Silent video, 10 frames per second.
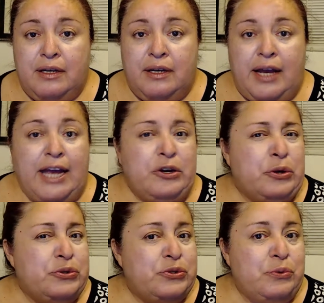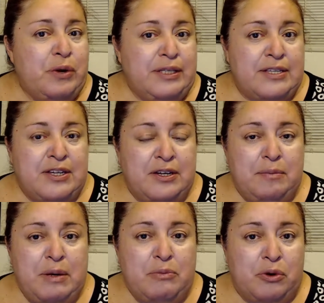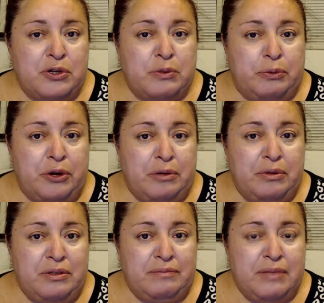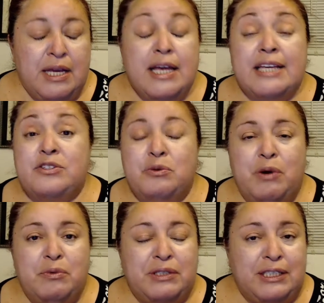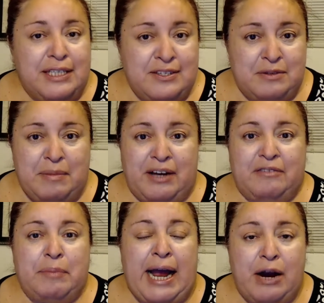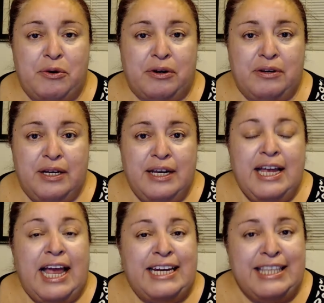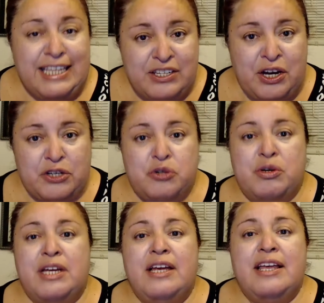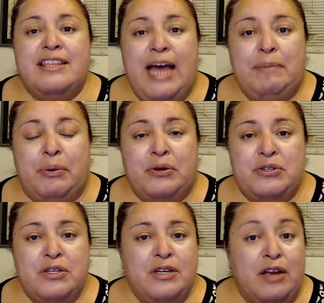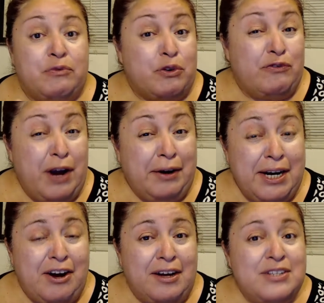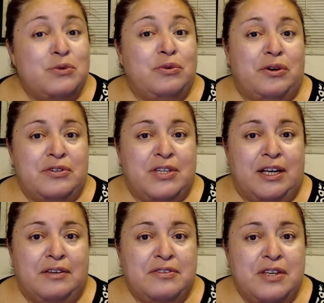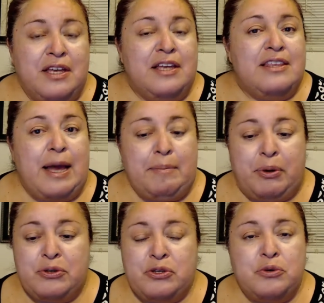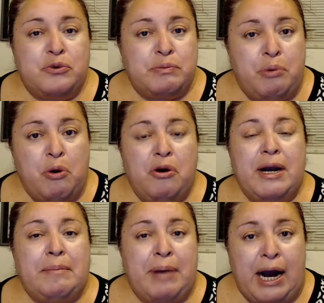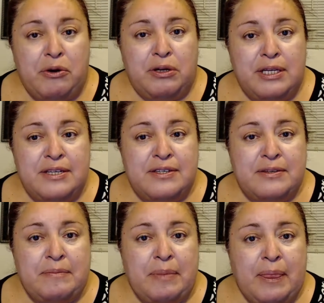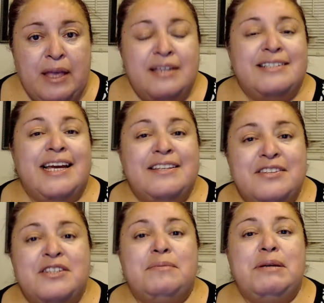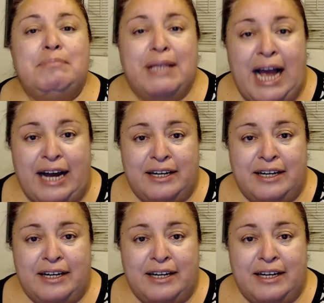And who's the one that's going to be more exploitable? It's the one with the least amount of power. And in this country, that person, if we're very honest with ourselves, that person who is poor and powerless tends to be black.